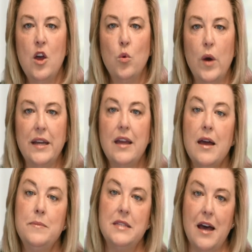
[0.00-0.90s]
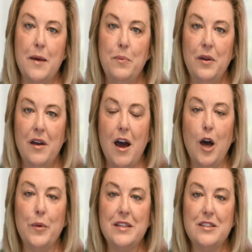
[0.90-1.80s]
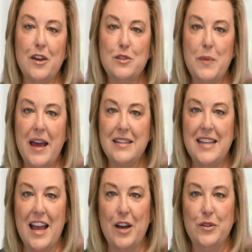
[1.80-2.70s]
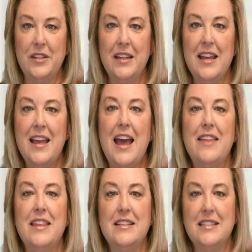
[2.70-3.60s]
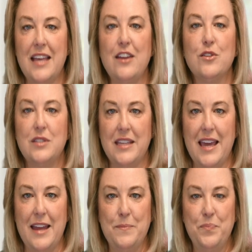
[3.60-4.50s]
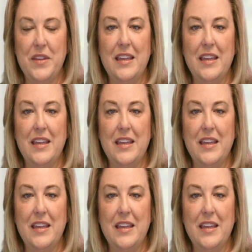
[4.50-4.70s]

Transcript: What comes up always goes back down and then cycles again.